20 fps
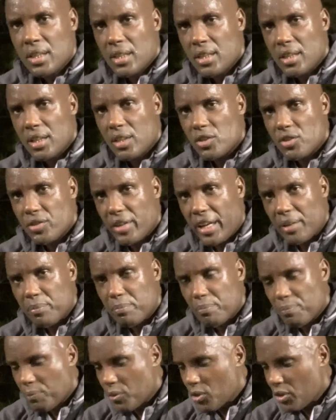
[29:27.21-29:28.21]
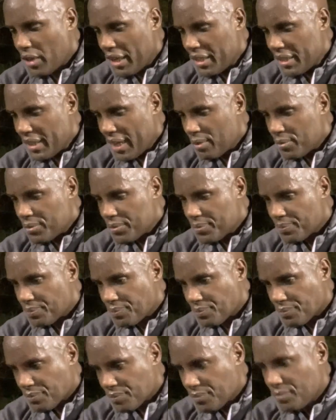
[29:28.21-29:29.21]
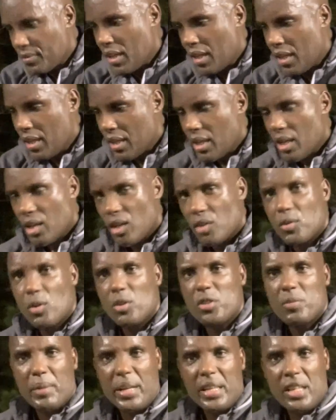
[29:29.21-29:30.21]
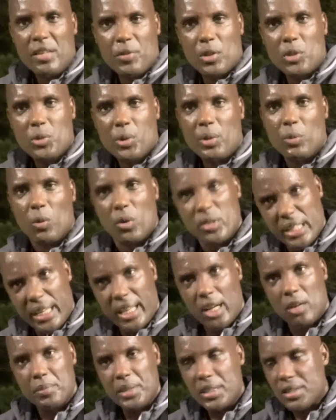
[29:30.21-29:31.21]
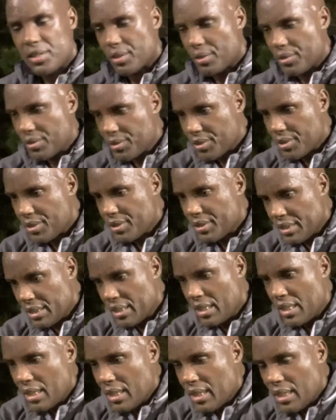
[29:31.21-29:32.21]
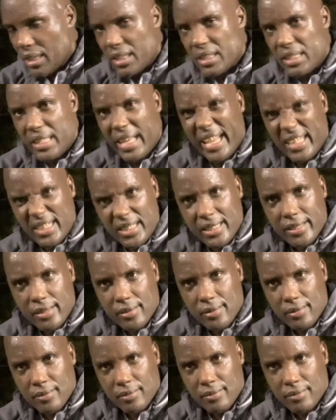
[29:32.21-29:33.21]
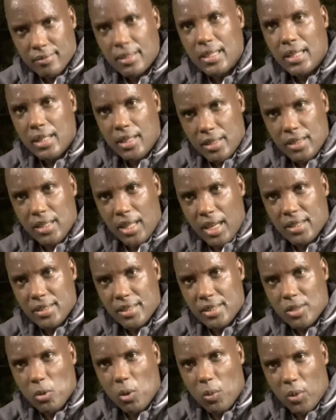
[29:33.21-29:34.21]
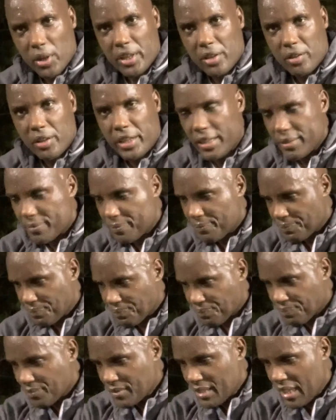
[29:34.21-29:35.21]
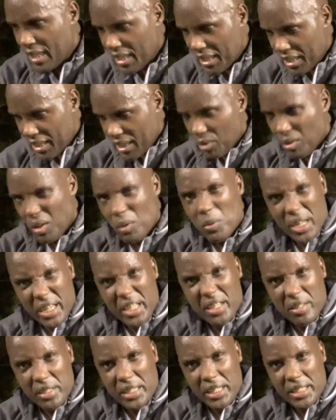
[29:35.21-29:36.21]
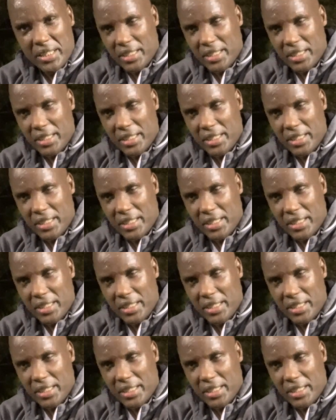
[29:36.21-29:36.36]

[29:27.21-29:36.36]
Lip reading: and try to put your head down. Of course, my evil twin won't allow me, so yet we're working on it. We're working on it.